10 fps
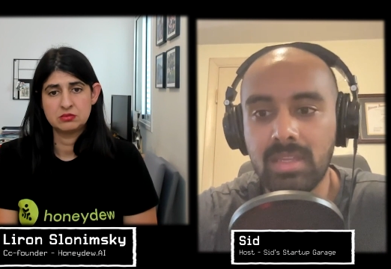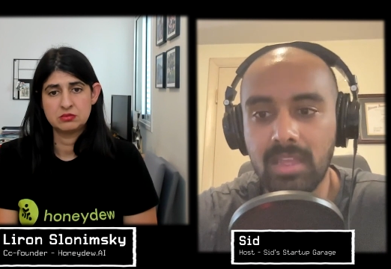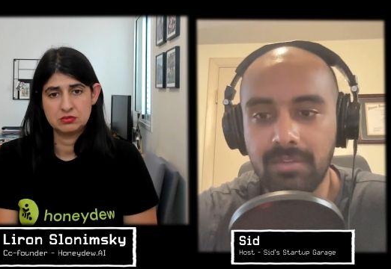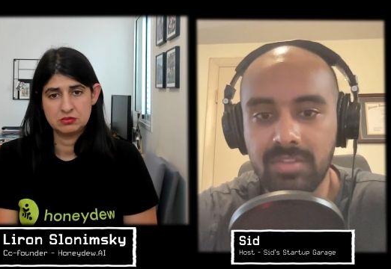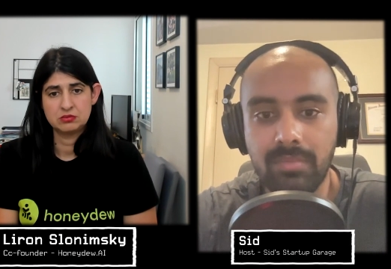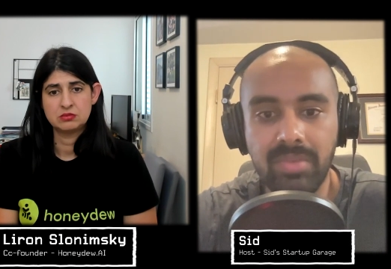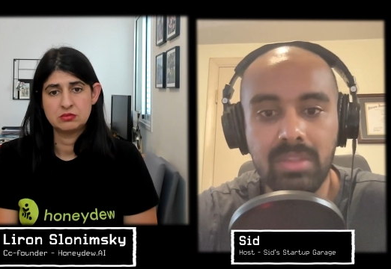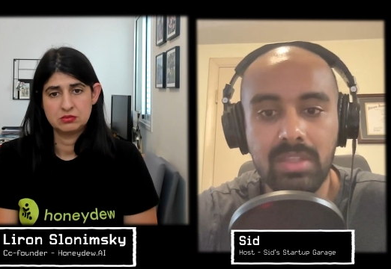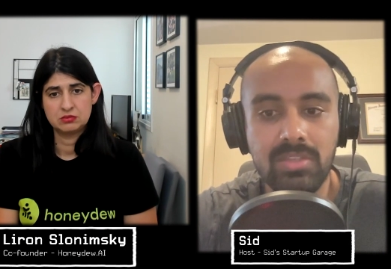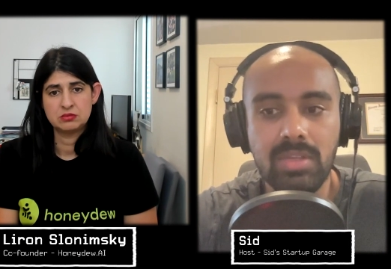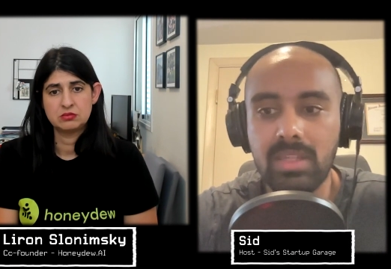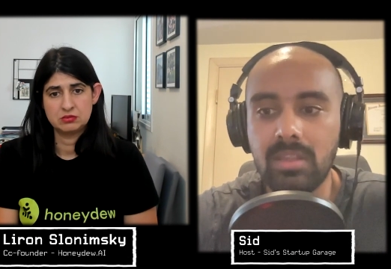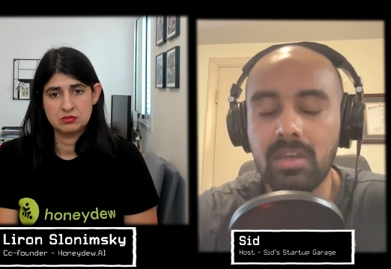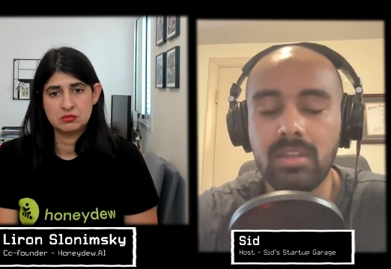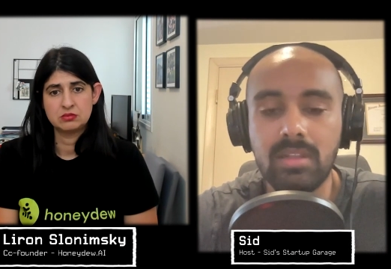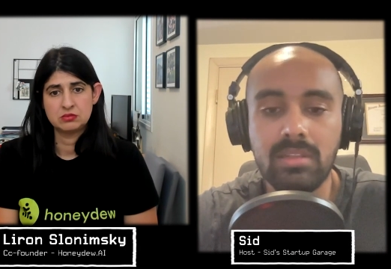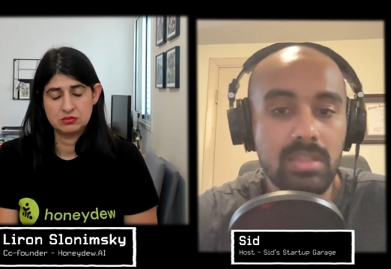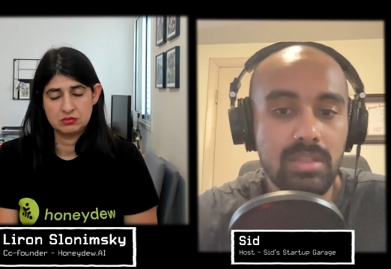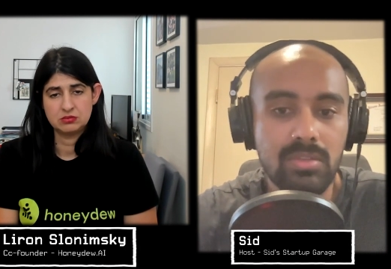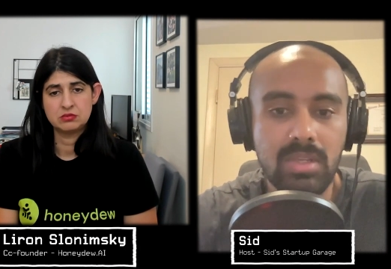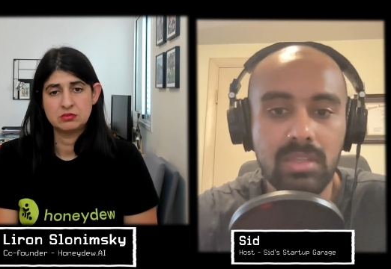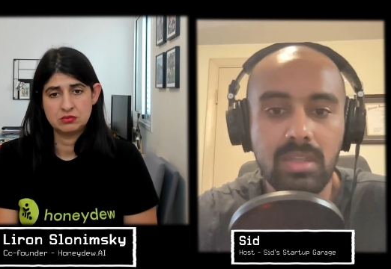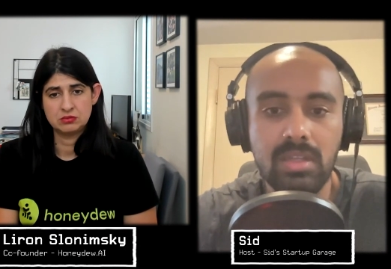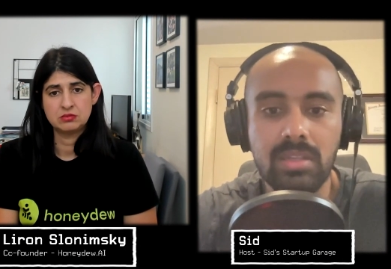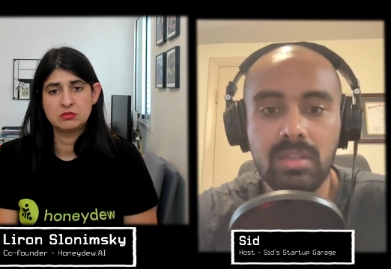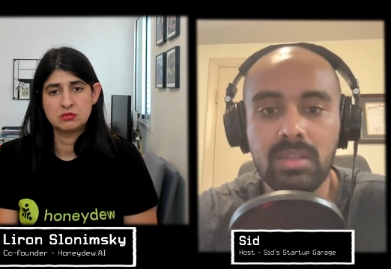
Speaker 1: if something needs to get done, it needs to get done.